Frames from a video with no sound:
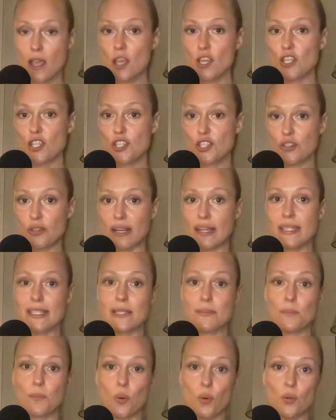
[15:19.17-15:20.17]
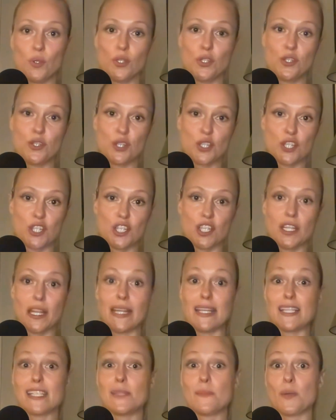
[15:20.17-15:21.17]
Stress, poor nutrition,
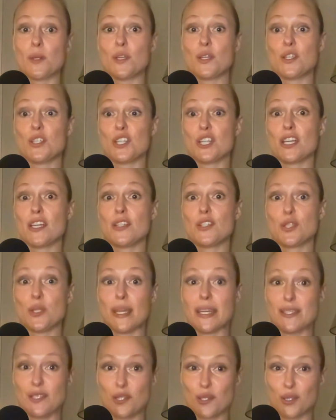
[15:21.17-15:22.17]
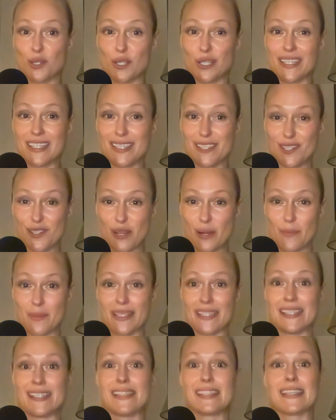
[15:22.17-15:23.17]
and exposure to endocrine
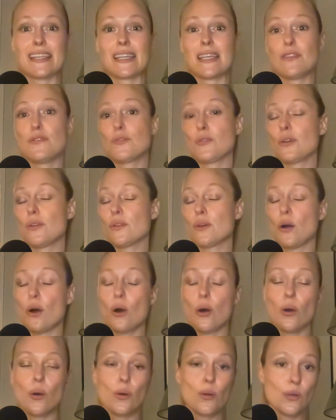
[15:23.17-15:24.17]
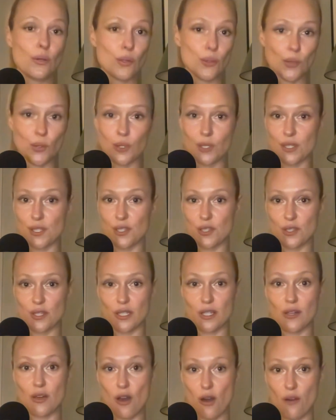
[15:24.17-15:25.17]
disruptors can throw the whole
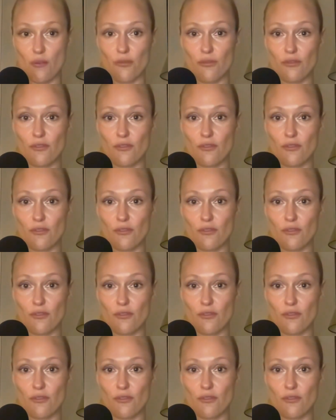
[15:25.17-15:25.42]
orchestra off.